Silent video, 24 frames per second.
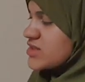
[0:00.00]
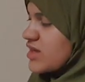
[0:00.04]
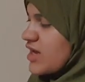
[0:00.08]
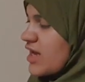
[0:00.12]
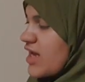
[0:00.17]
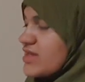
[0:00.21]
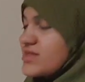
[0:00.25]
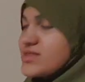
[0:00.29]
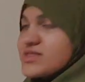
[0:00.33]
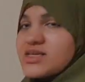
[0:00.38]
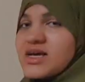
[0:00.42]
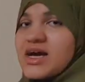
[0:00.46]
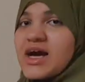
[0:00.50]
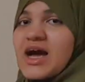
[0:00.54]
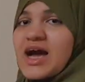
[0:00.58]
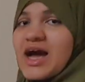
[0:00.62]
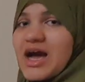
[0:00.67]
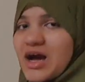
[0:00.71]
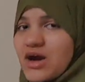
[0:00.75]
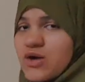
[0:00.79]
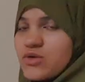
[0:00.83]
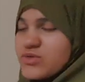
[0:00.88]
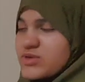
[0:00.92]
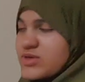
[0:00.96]
and
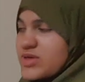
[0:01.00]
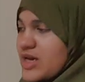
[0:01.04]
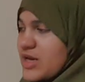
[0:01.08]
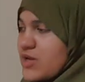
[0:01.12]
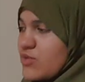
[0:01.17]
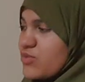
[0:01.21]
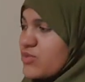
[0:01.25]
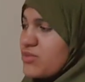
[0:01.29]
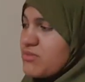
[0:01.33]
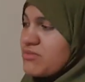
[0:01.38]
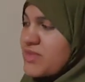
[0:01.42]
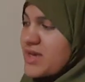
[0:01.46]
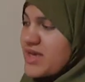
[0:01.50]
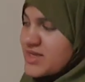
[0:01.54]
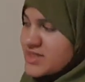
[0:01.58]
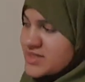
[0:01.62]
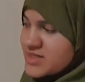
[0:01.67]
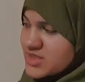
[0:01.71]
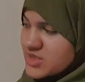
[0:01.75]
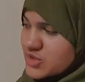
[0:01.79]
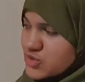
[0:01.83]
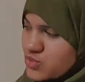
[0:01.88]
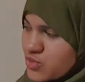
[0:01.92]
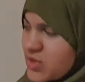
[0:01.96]
how can we
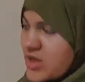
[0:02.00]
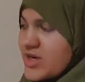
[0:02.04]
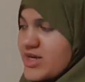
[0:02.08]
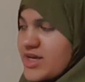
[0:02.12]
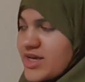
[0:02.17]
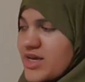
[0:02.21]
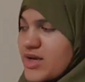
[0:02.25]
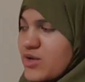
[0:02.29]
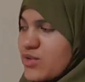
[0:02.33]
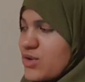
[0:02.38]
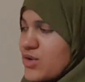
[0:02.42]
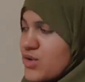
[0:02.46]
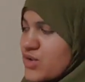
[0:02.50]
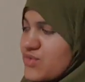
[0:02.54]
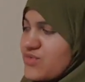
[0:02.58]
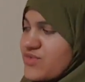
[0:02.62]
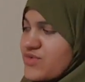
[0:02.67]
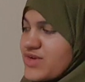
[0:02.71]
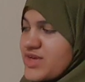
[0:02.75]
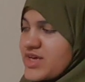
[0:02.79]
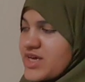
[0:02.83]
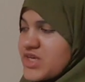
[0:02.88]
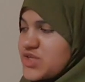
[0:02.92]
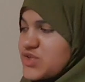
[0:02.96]
make this one a1
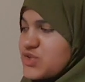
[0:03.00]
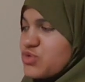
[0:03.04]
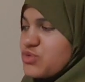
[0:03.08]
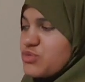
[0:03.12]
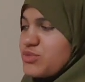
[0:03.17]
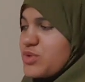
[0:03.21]
over a2,